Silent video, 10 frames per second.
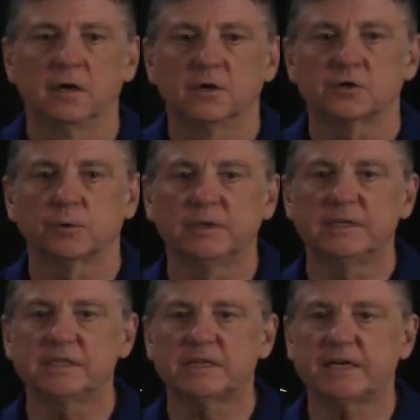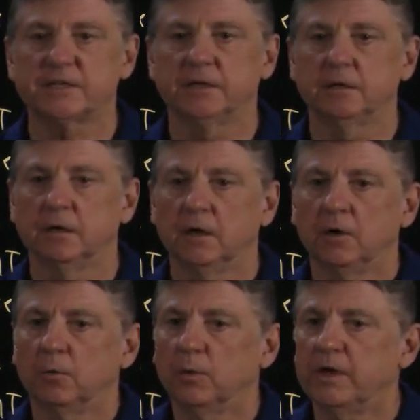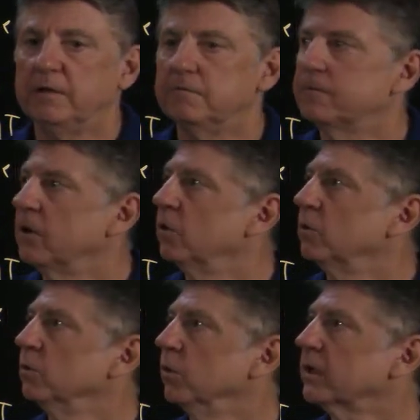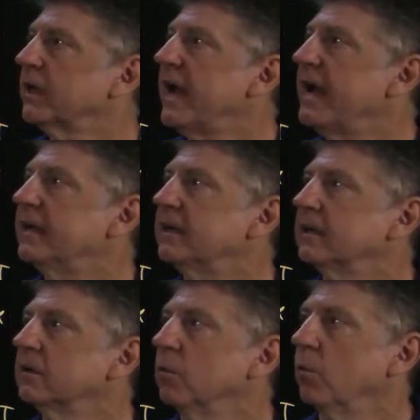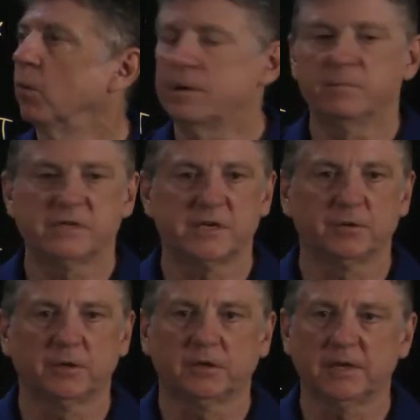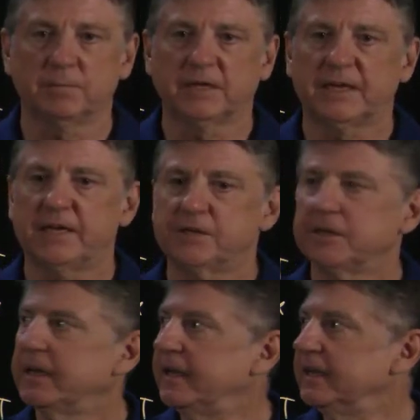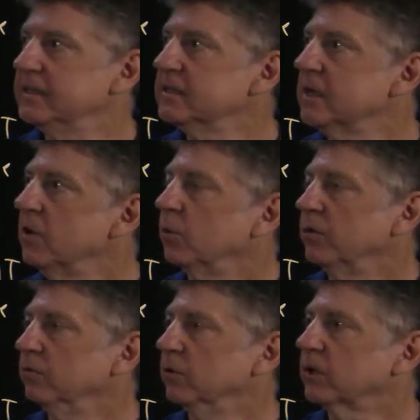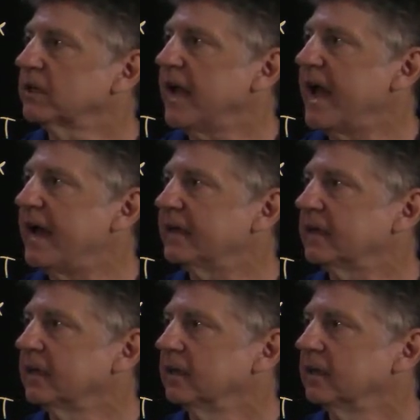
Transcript: So in this session, we've looked at what material implication is, we looked at